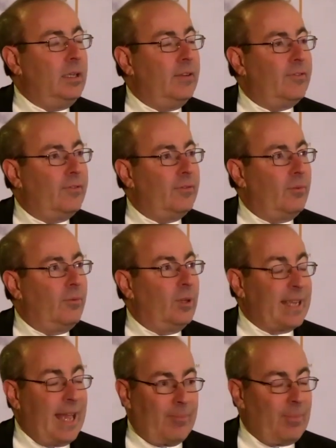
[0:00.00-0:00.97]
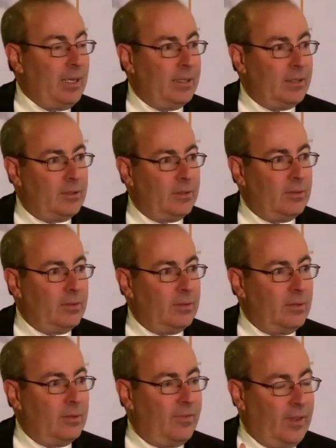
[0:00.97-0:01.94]
if what's happened is
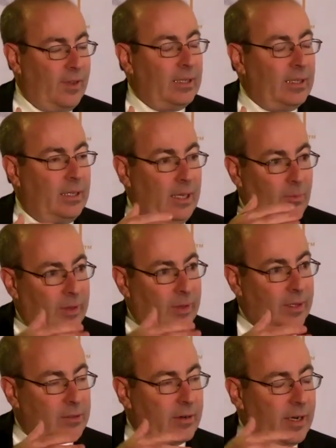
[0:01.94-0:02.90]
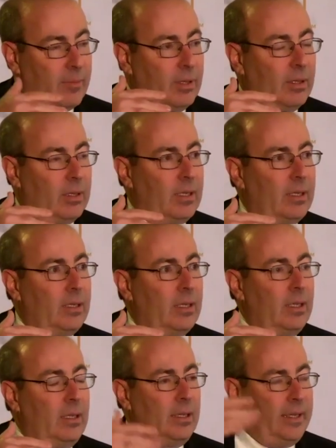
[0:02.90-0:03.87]
the Fed can, with its credibility,
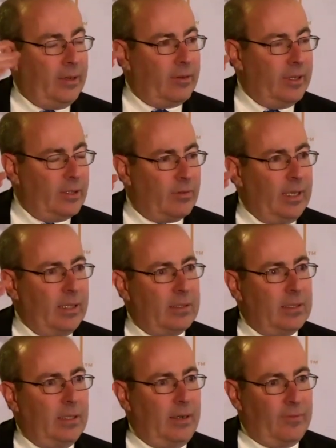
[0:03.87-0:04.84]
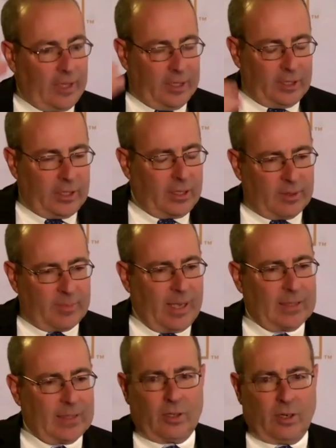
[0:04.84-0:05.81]
increase rates and then inflation comes
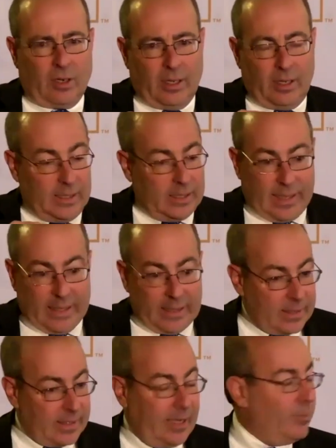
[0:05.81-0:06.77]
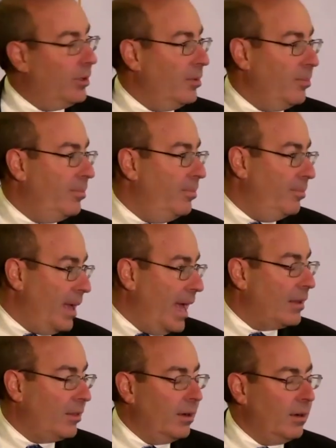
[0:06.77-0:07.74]
back to target and it stays stably
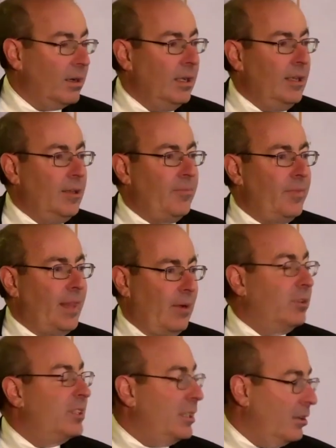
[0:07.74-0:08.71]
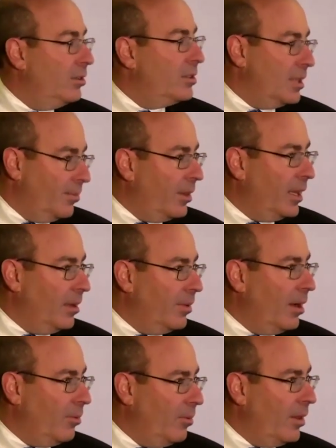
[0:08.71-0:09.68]
back there, that will tell you something
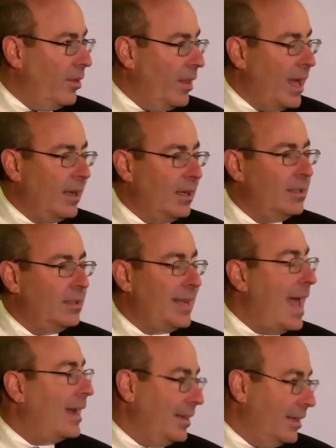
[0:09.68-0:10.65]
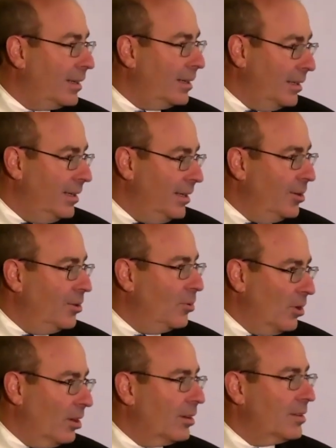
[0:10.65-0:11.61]
about whether that tactic
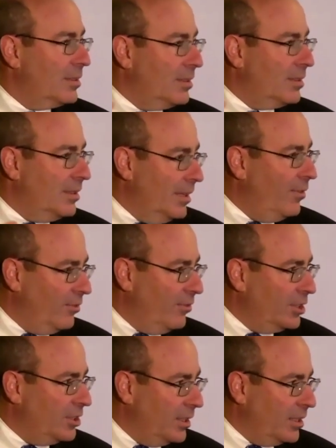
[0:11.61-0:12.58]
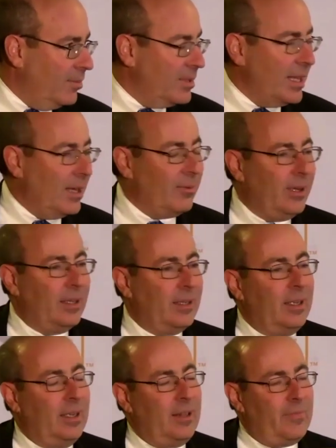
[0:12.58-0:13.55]
works if inflation comes that way.
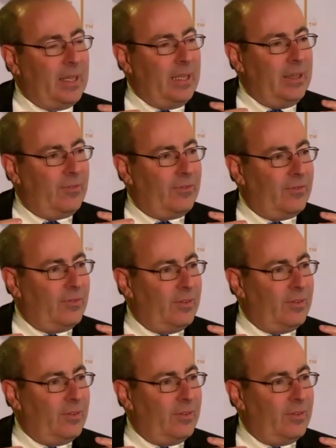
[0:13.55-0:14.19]
If